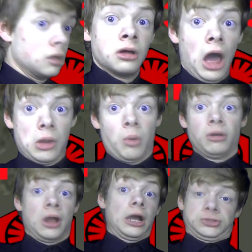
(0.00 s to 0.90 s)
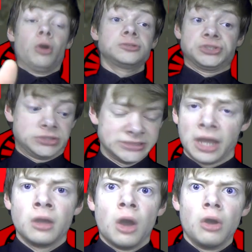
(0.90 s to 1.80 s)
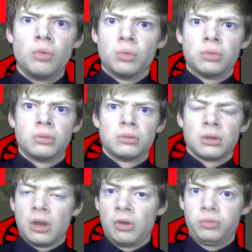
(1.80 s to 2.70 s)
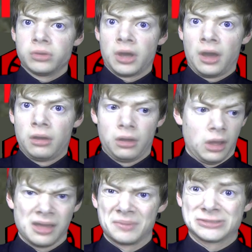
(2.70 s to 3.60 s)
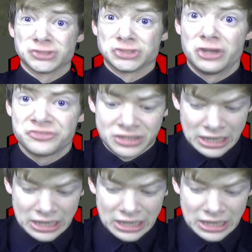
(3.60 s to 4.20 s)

I told you, didn't I? Oh, I bet you're shuddering,